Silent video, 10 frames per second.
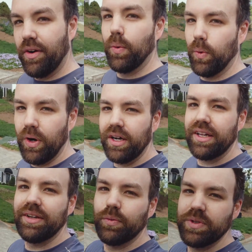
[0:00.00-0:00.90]
our walk
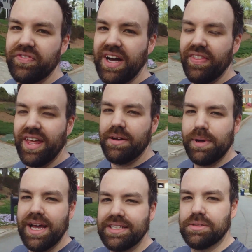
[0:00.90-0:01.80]
and we found that
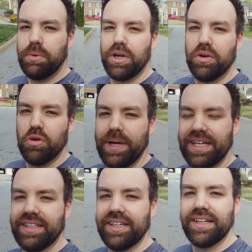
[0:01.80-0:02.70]
basketball goal
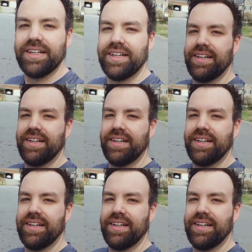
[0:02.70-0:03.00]
back there.